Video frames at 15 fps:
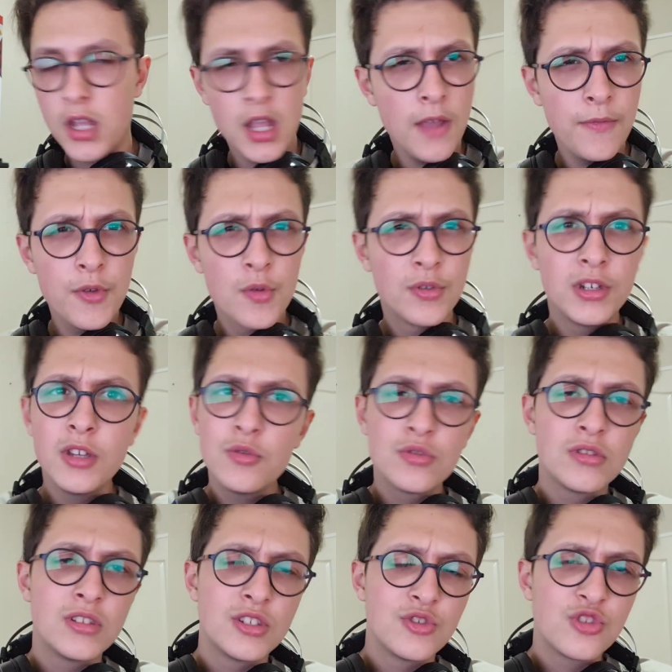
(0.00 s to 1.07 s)
If you're new to
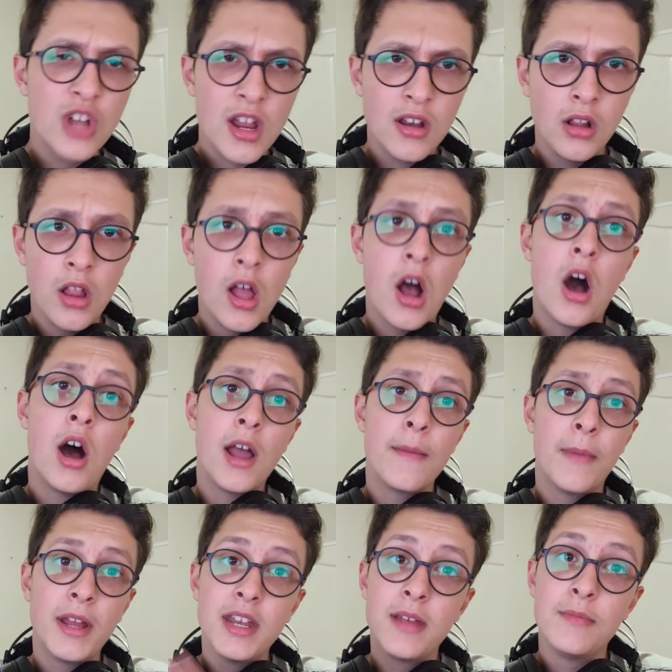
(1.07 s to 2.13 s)
this channel, hi,
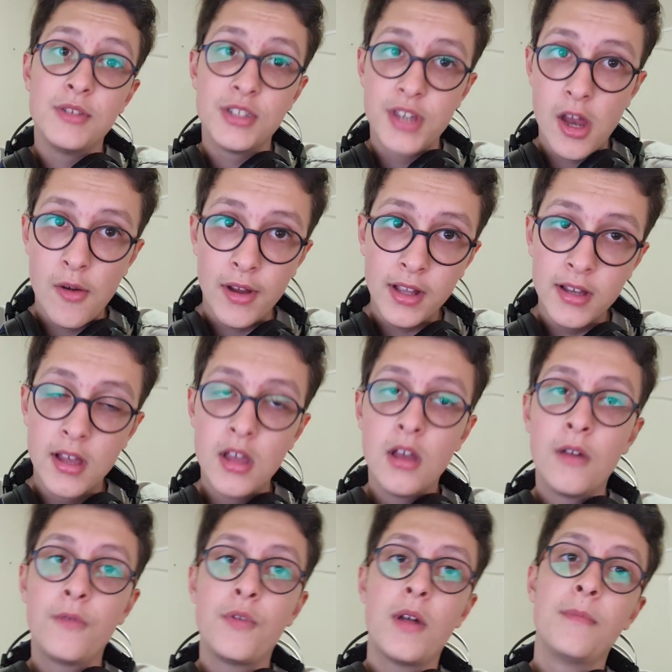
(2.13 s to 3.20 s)
my name is Derek
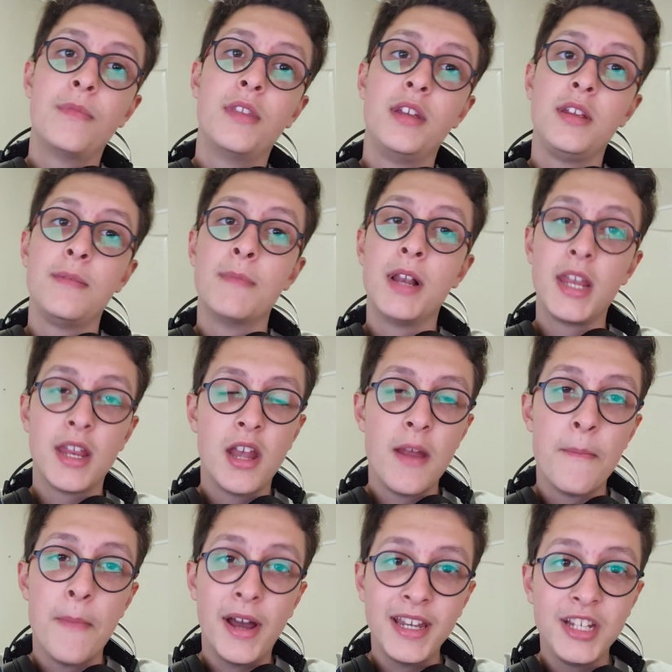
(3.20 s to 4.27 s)
from the Millionaire
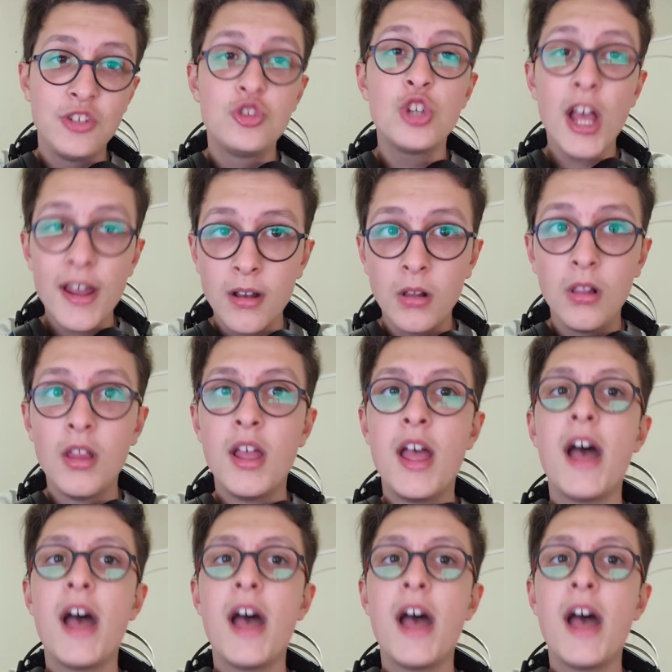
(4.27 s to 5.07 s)
Money channel,